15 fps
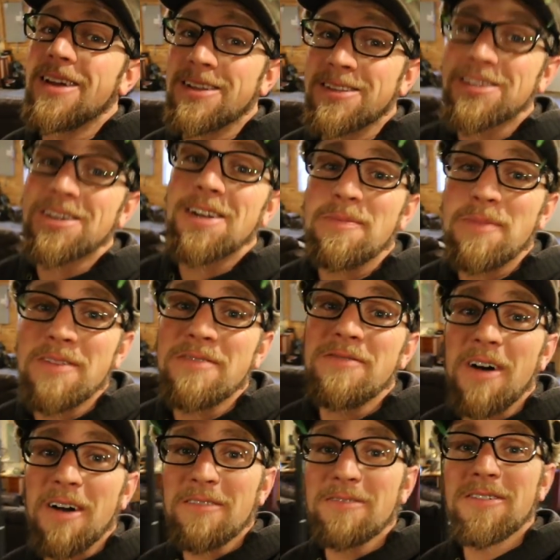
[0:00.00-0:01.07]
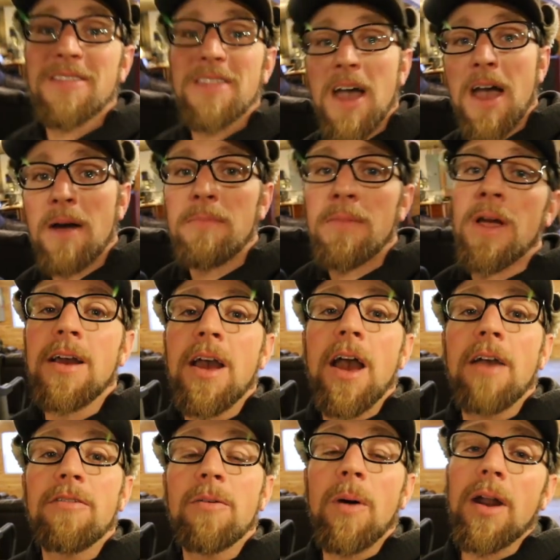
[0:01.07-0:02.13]
That's going to be fun for them.
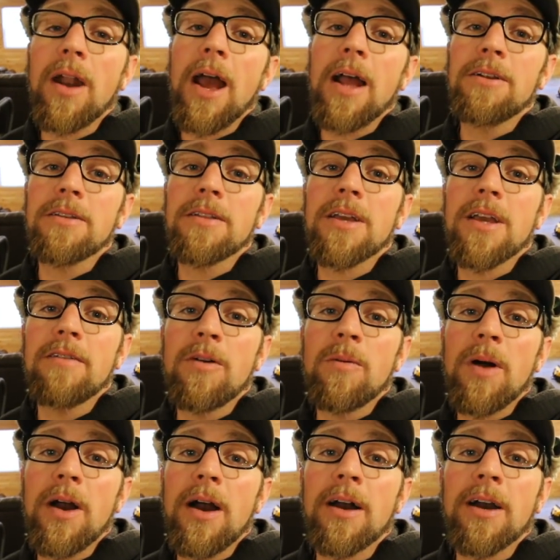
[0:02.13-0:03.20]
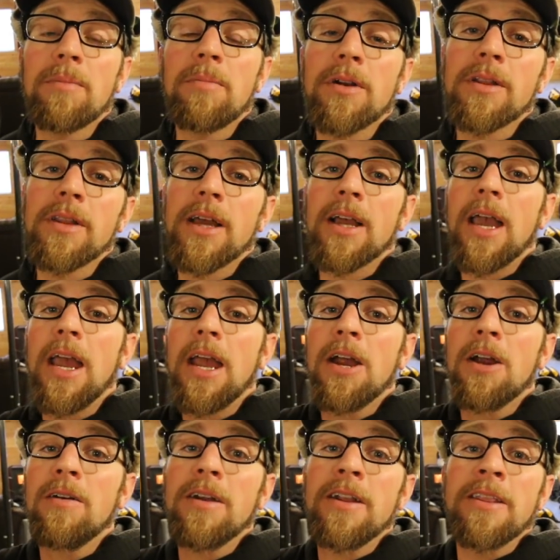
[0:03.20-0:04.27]
If you want to enter the giveaway, I'm going to put a link
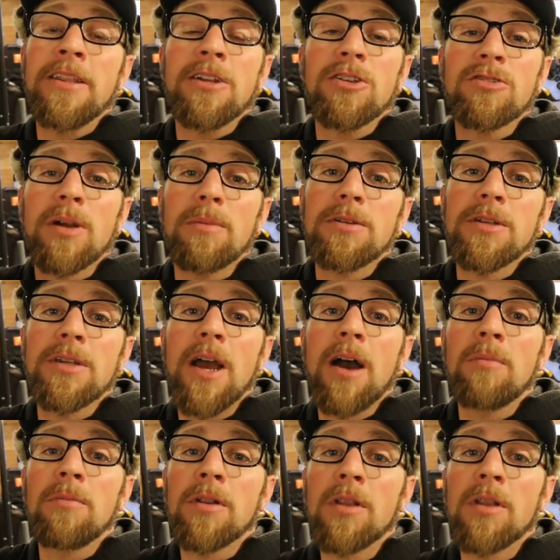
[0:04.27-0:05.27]
here in the description down